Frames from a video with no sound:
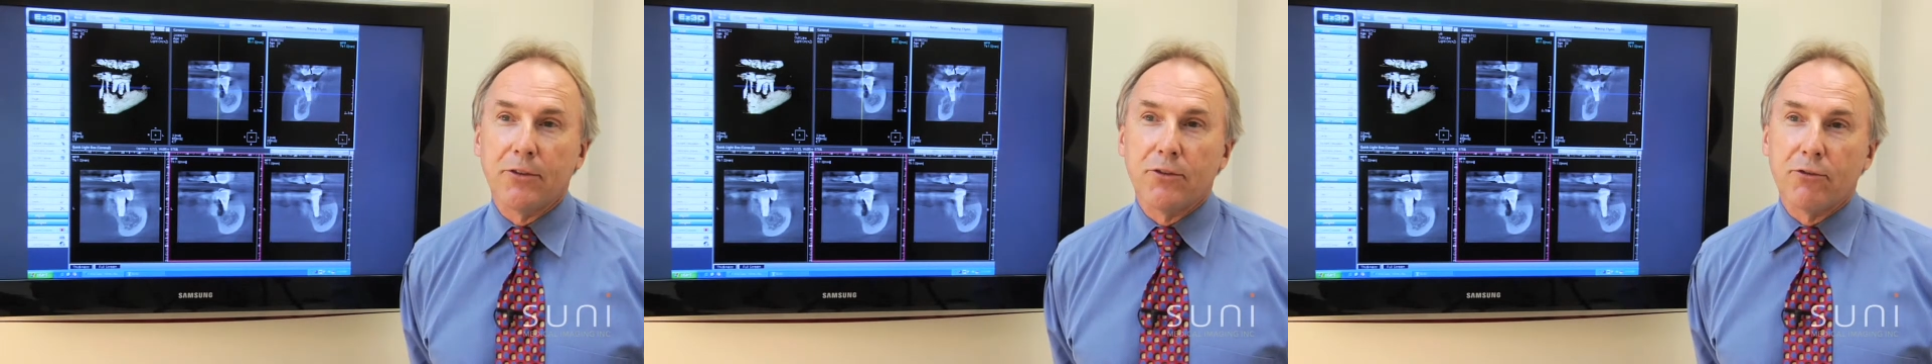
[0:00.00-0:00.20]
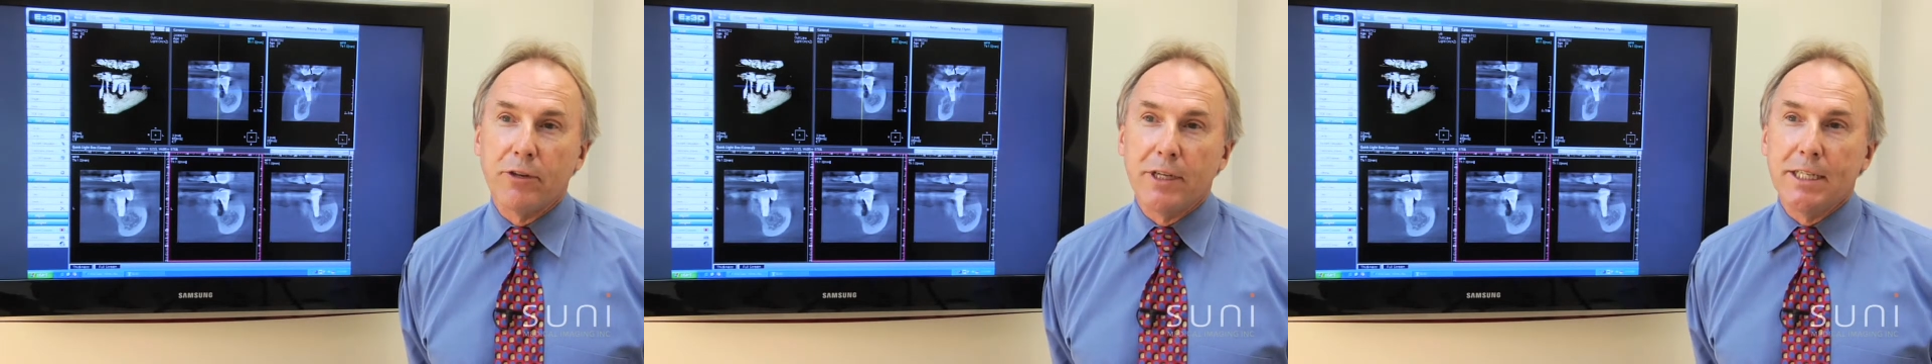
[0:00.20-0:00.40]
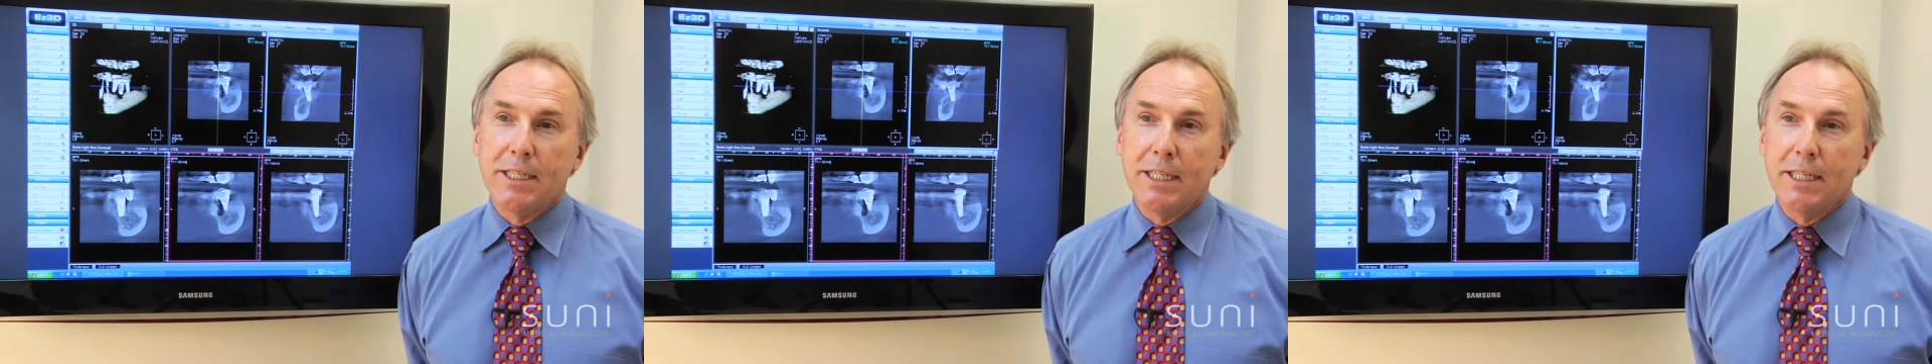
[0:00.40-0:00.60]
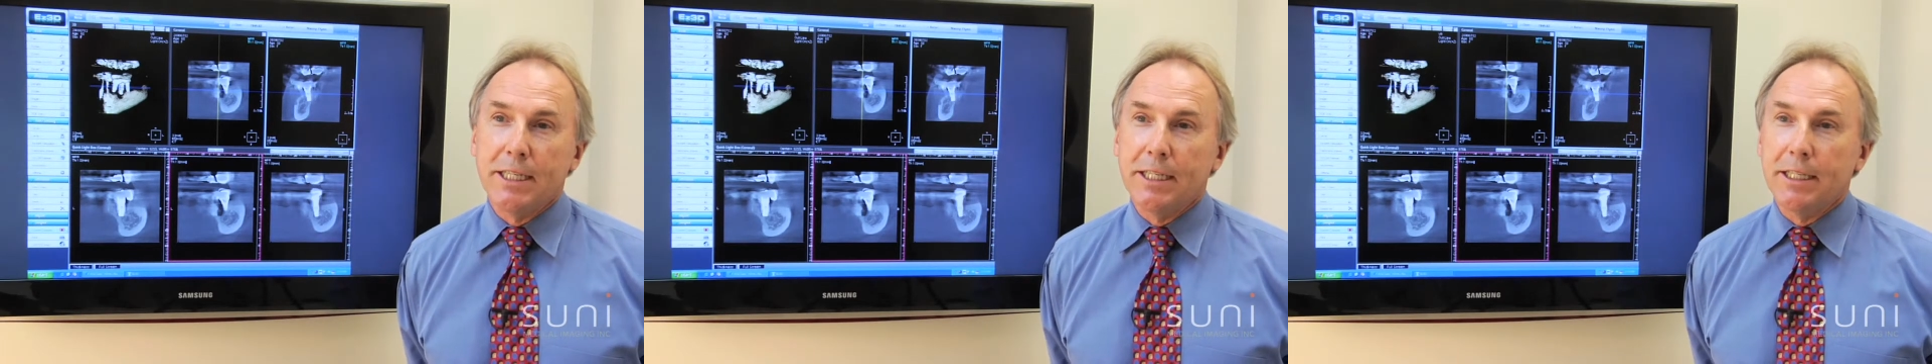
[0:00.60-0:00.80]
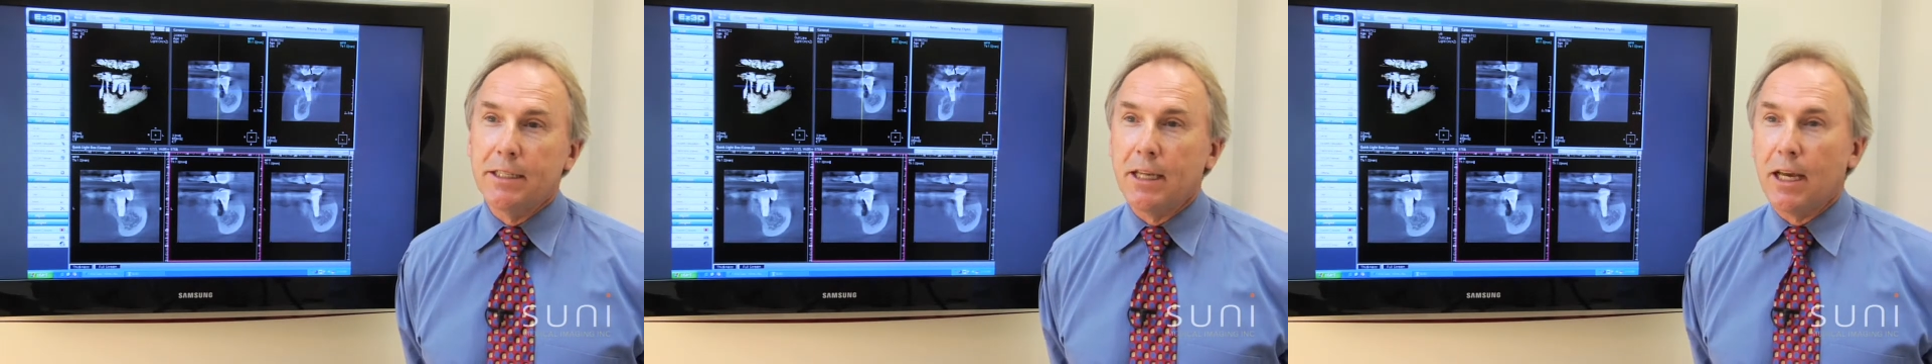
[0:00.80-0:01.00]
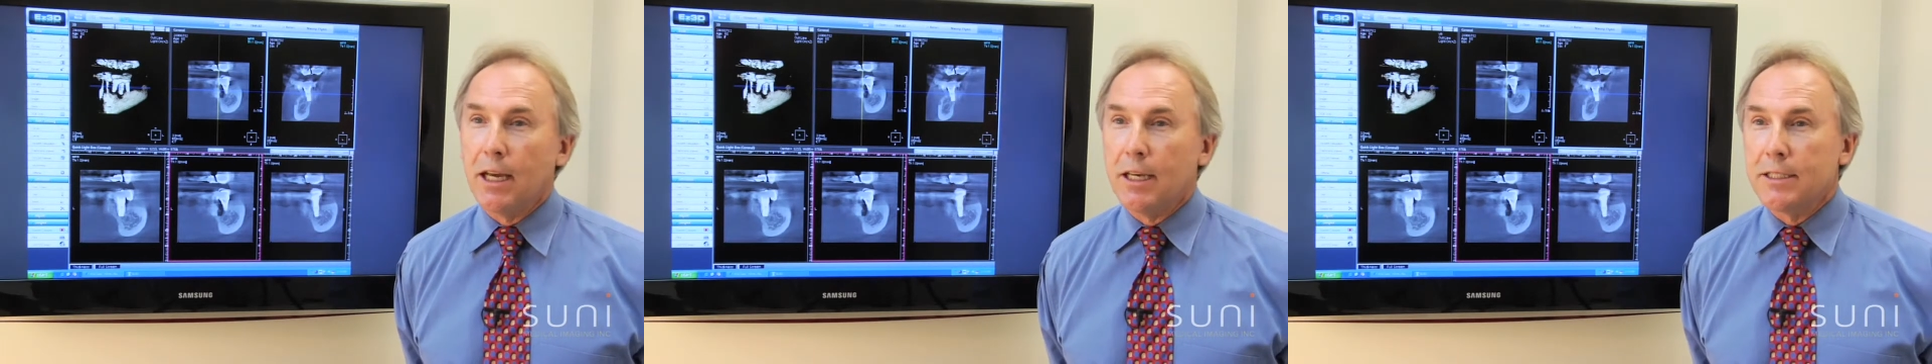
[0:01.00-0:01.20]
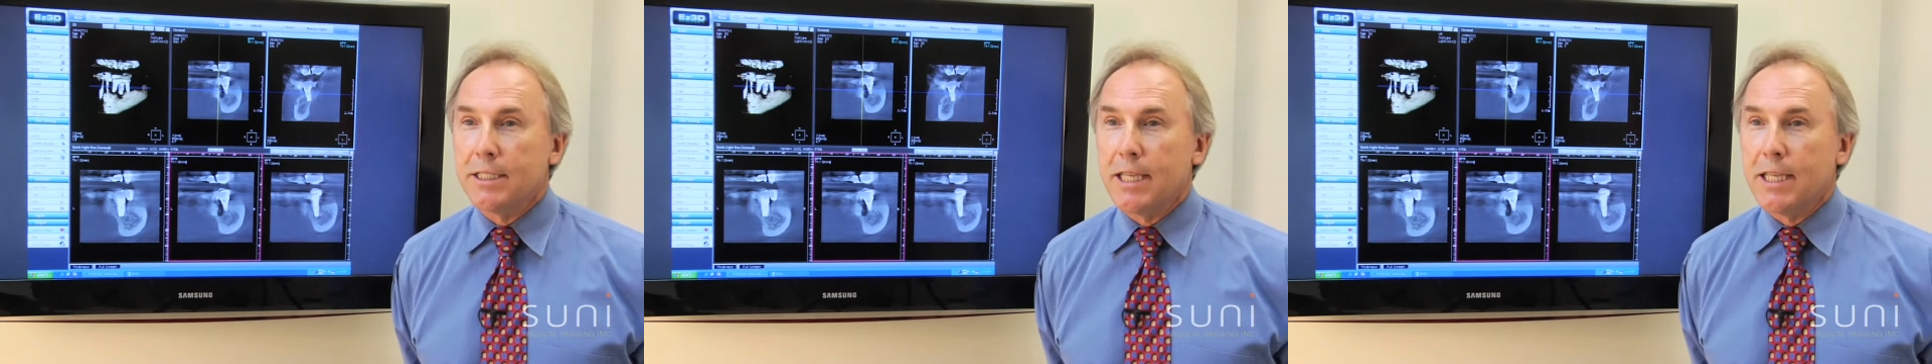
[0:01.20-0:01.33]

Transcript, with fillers: 3D uh,